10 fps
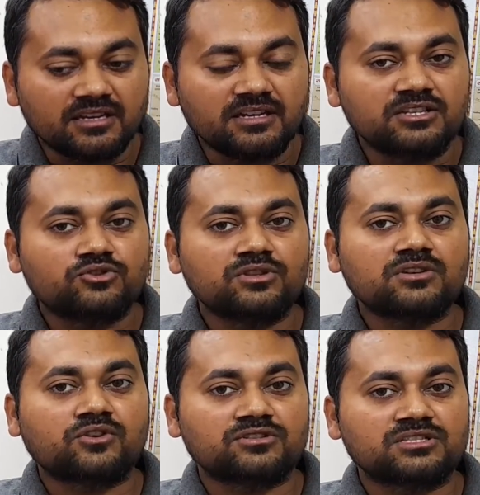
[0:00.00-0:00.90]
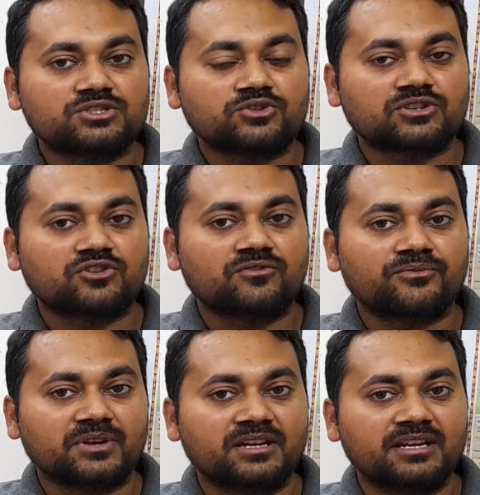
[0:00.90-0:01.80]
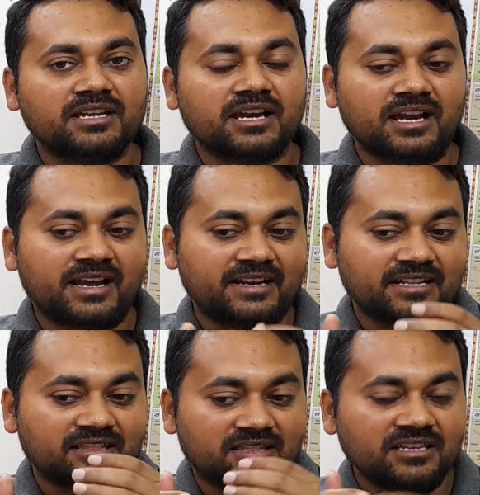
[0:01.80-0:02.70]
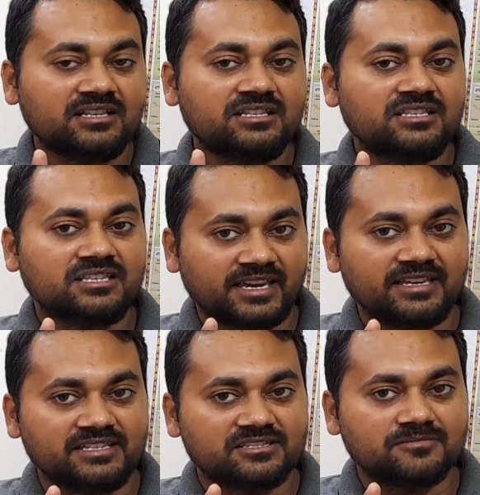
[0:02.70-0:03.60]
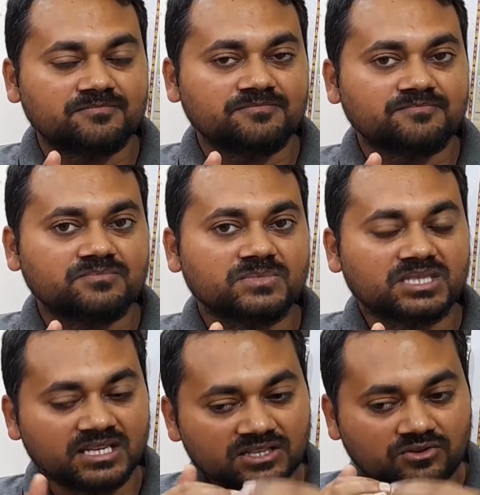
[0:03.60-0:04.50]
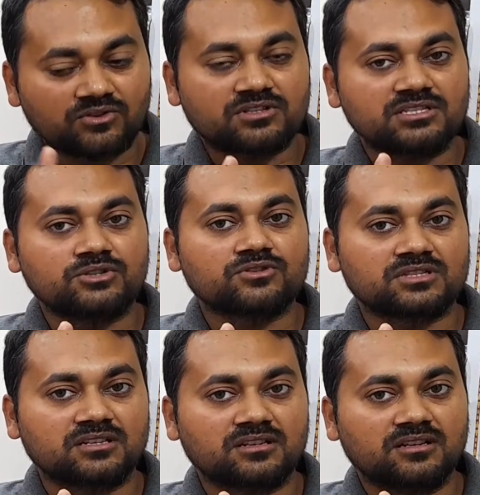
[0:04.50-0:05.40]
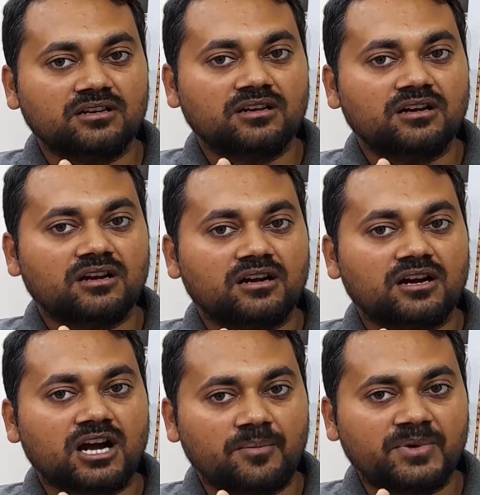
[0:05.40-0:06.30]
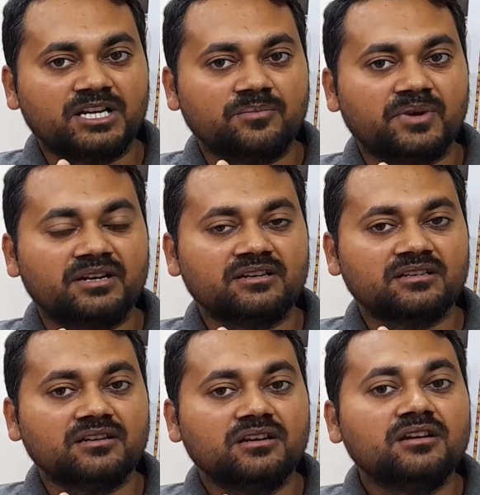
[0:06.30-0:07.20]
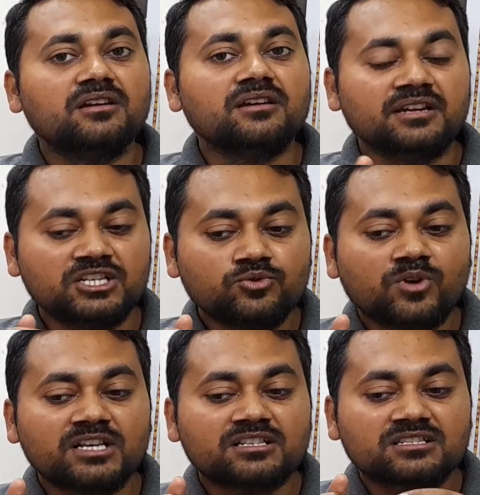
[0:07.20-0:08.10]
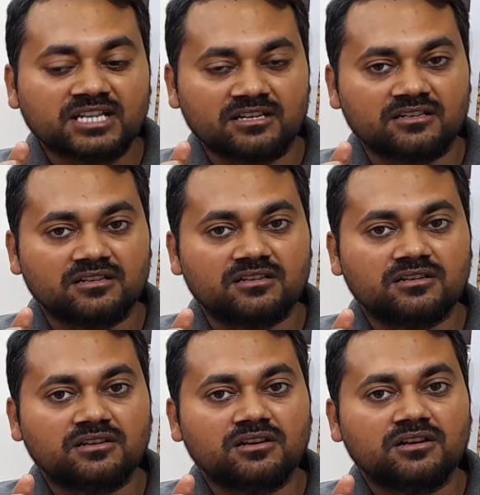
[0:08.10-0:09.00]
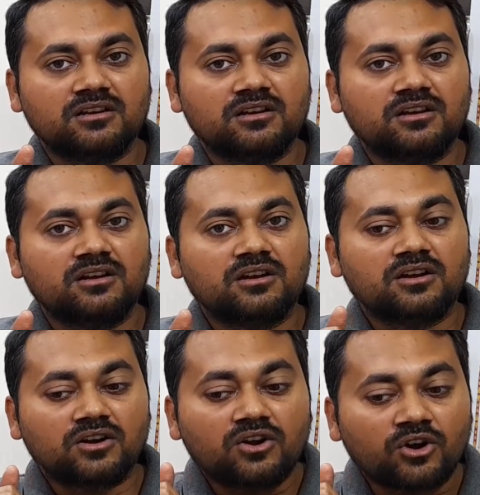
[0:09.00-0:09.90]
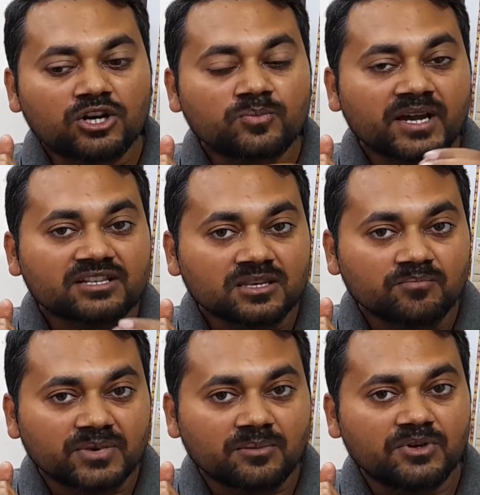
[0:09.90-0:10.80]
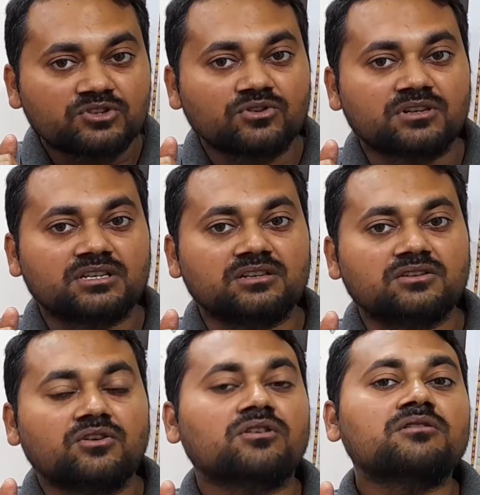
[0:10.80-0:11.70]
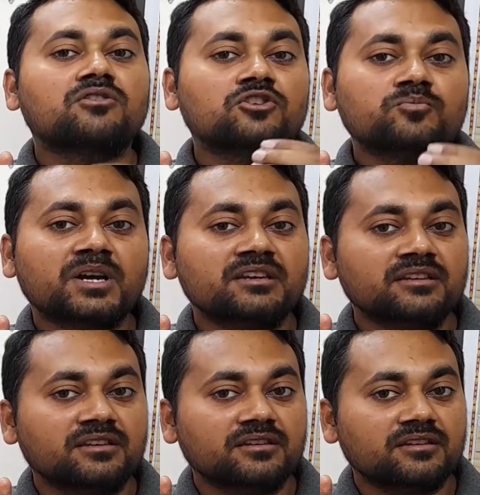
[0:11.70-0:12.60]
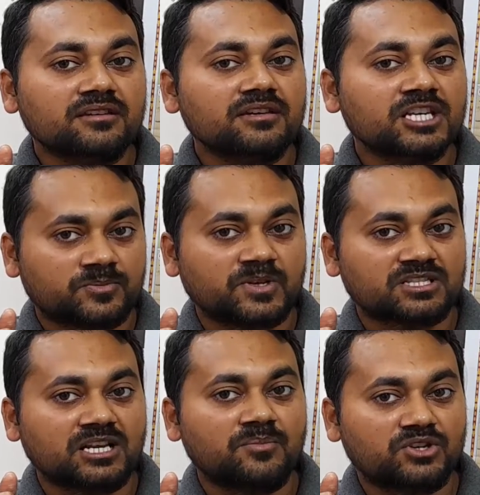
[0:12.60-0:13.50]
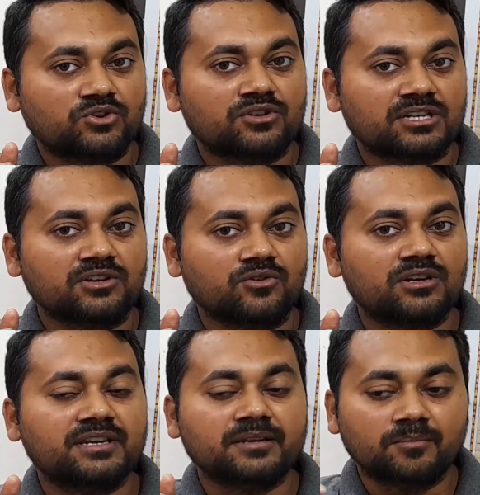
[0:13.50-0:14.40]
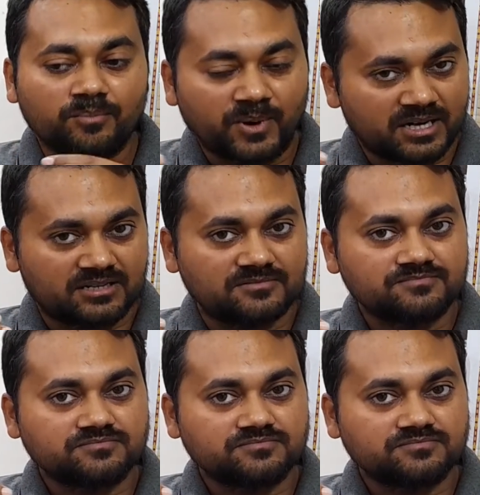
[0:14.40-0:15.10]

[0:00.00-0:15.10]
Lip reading: into the Constitution of India, and this change, this constitutional amendment, it was done not by simple majority or not by a special majority only, but